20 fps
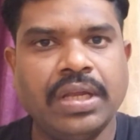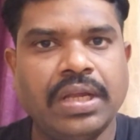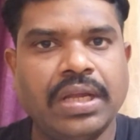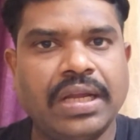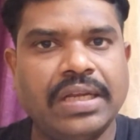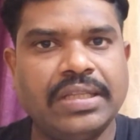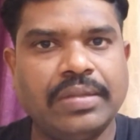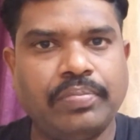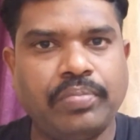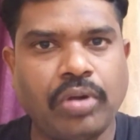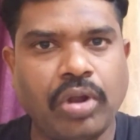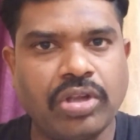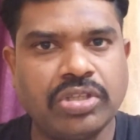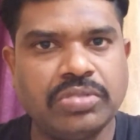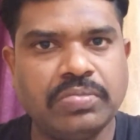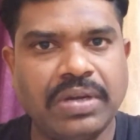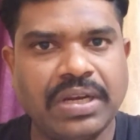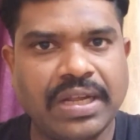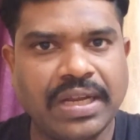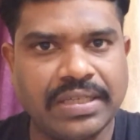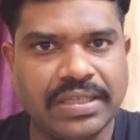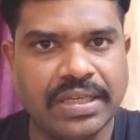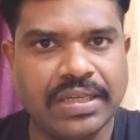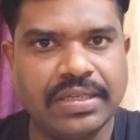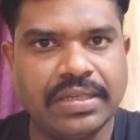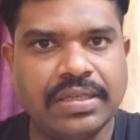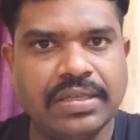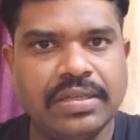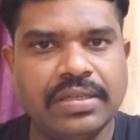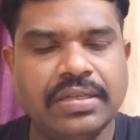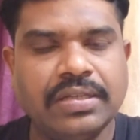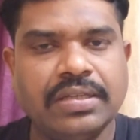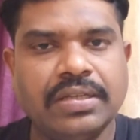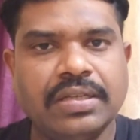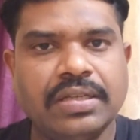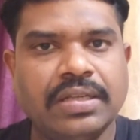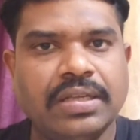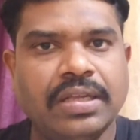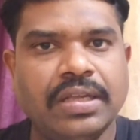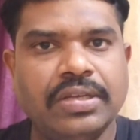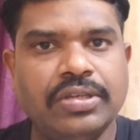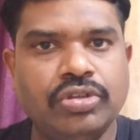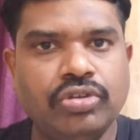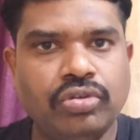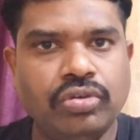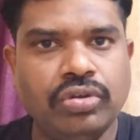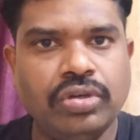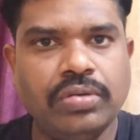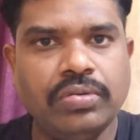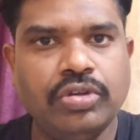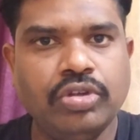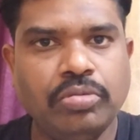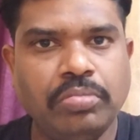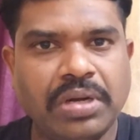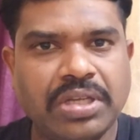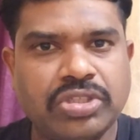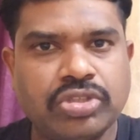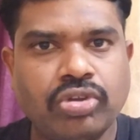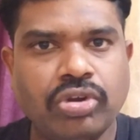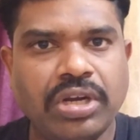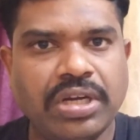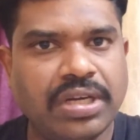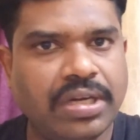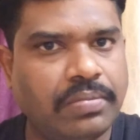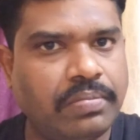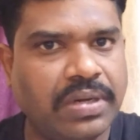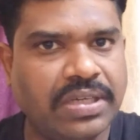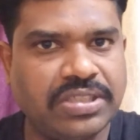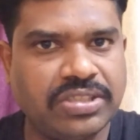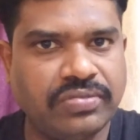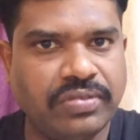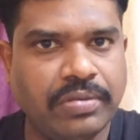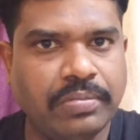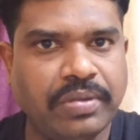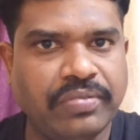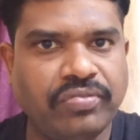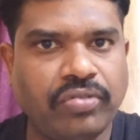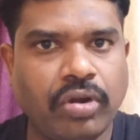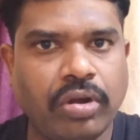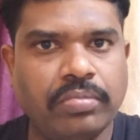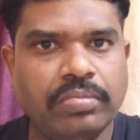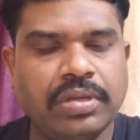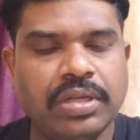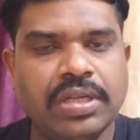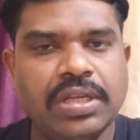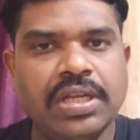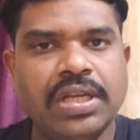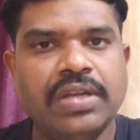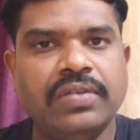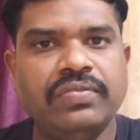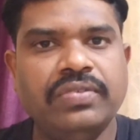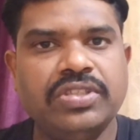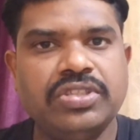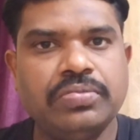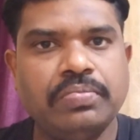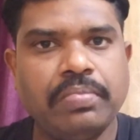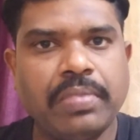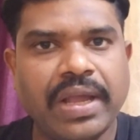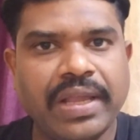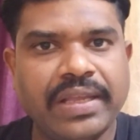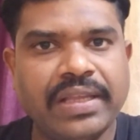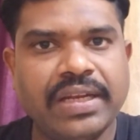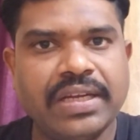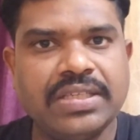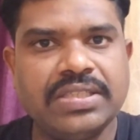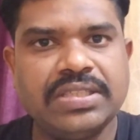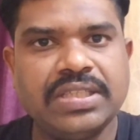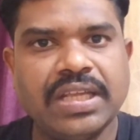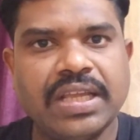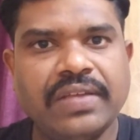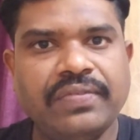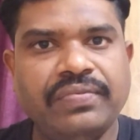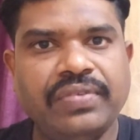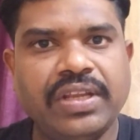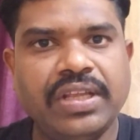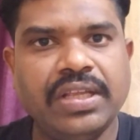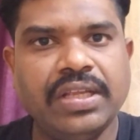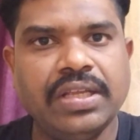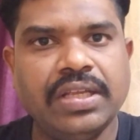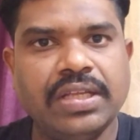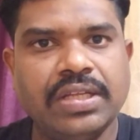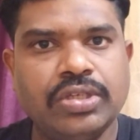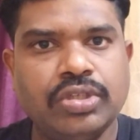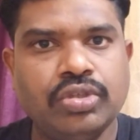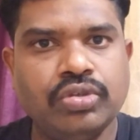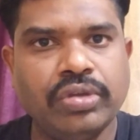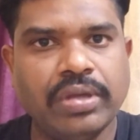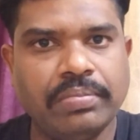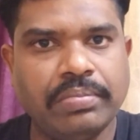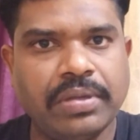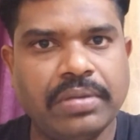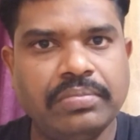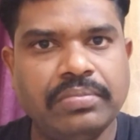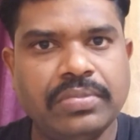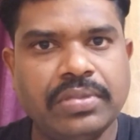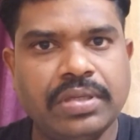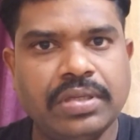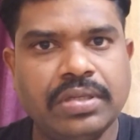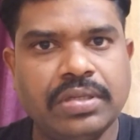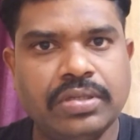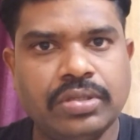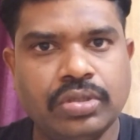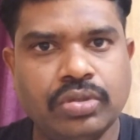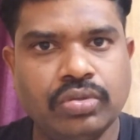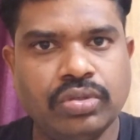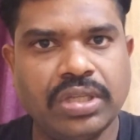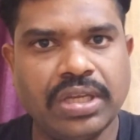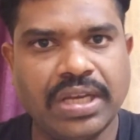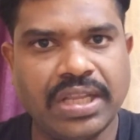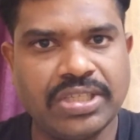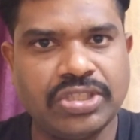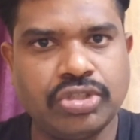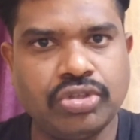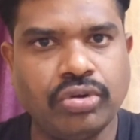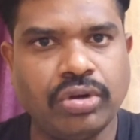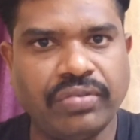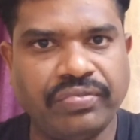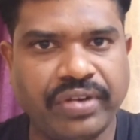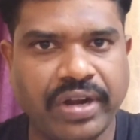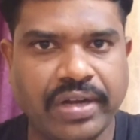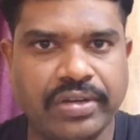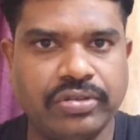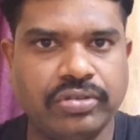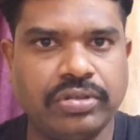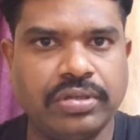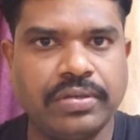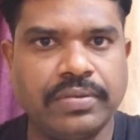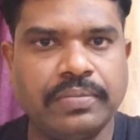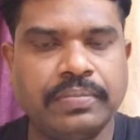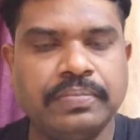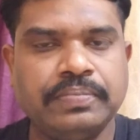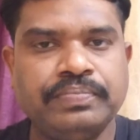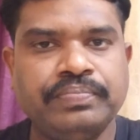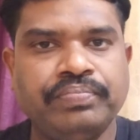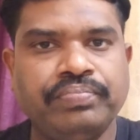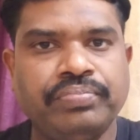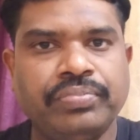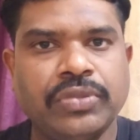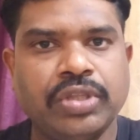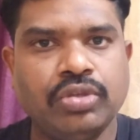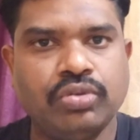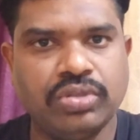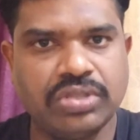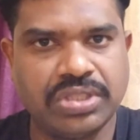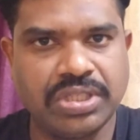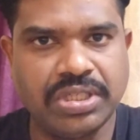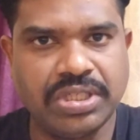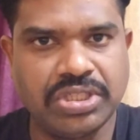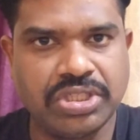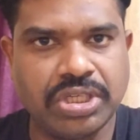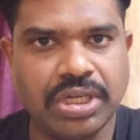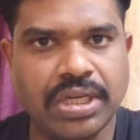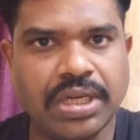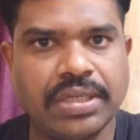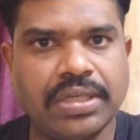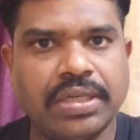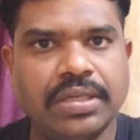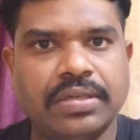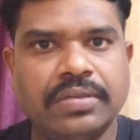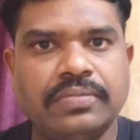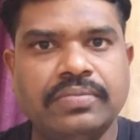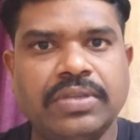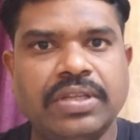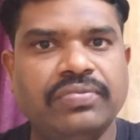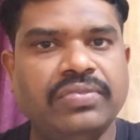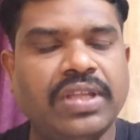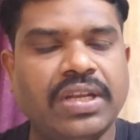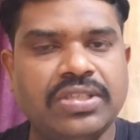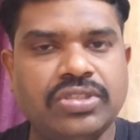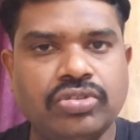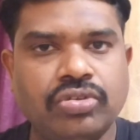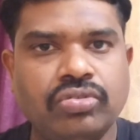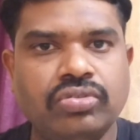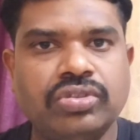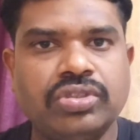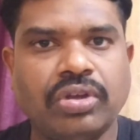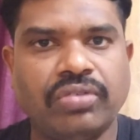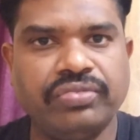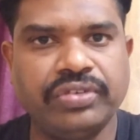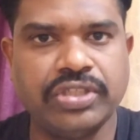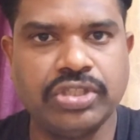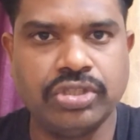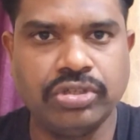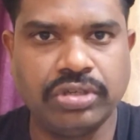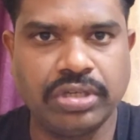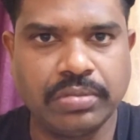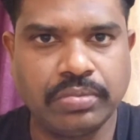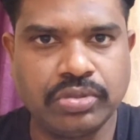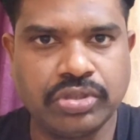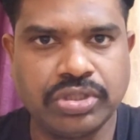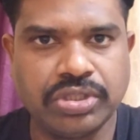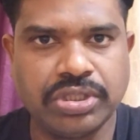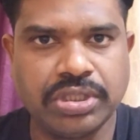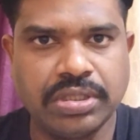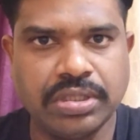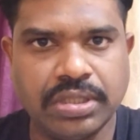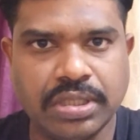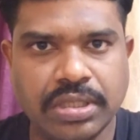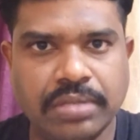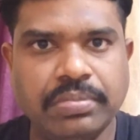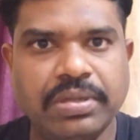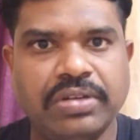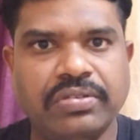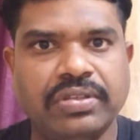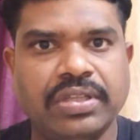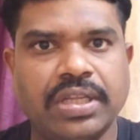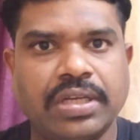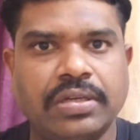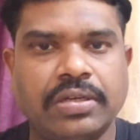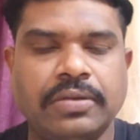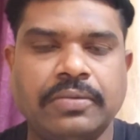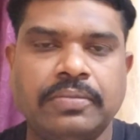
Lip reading: At the proximal cut end, numerous collateral buds will be formed, which migrates every 2 mm to the next node of Ranvier towards the distal cut end if there is no soft tissue interposition in between that.